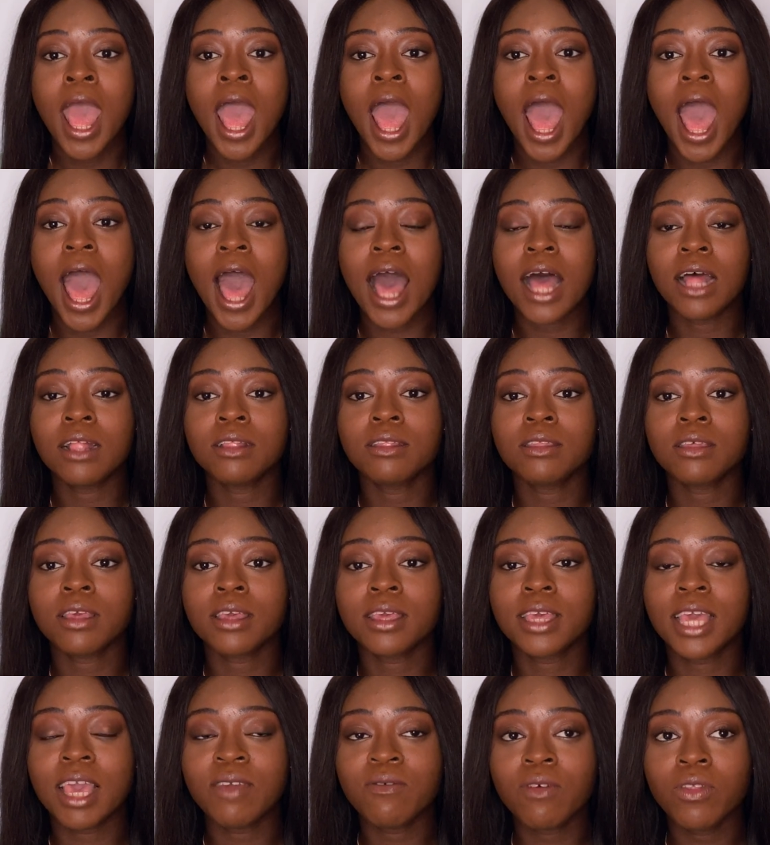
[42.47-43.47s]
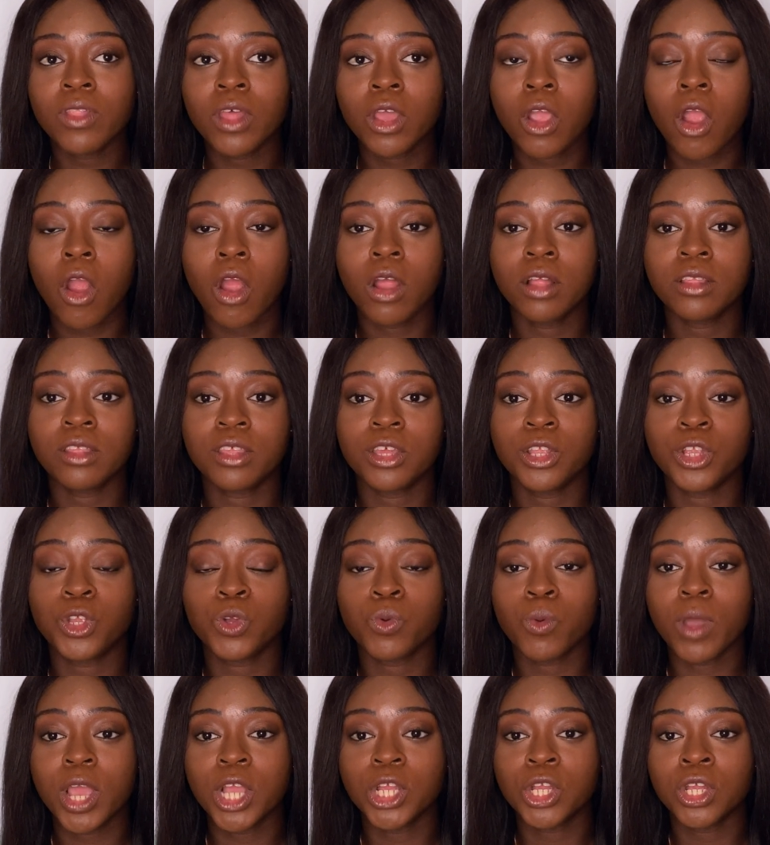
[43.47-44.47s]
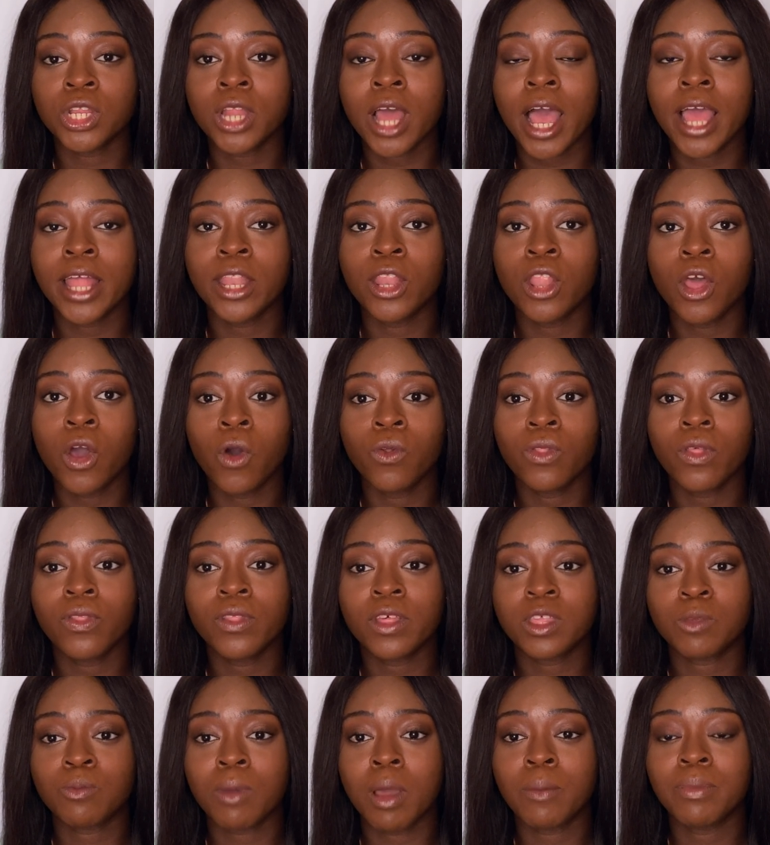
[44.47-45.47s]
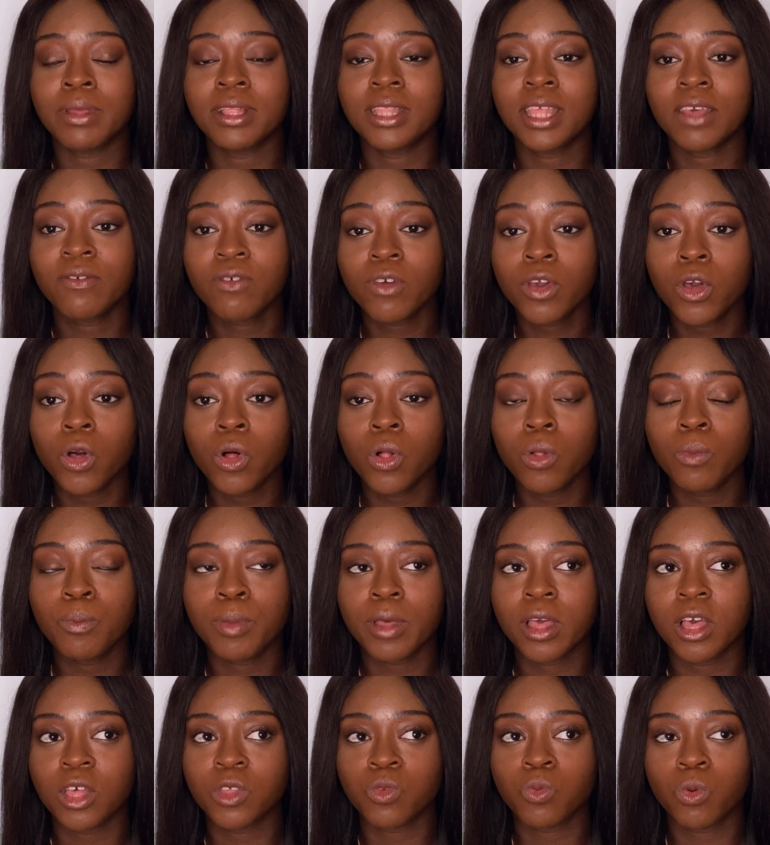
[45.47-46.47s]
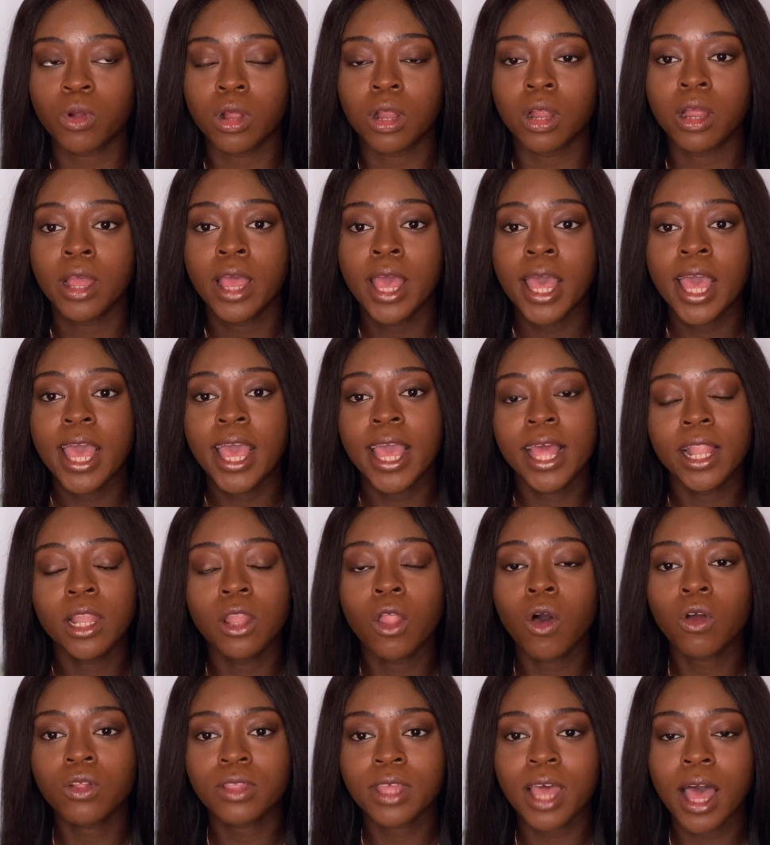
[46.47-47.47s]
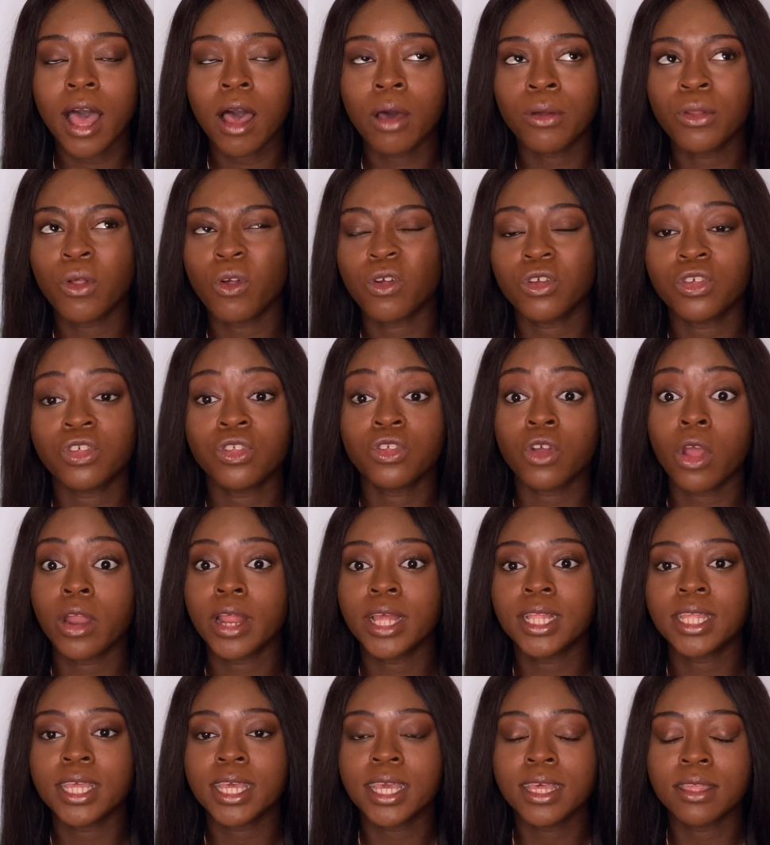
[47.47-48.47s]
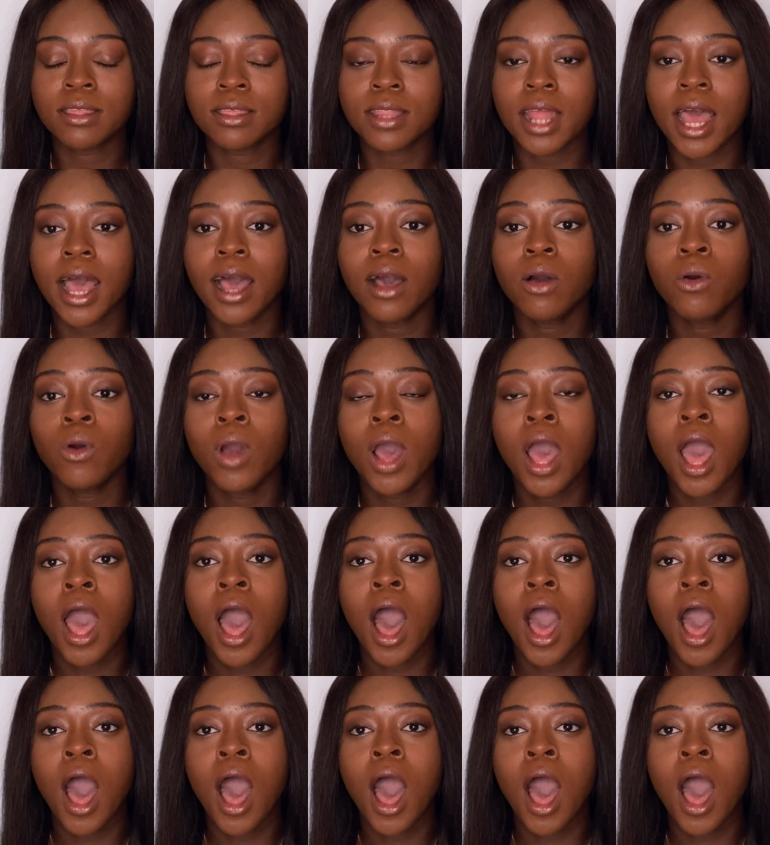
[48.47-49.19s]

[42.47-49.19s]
and given the current situation, I know that this might be difficult because we're in lockdown or starting to ease now.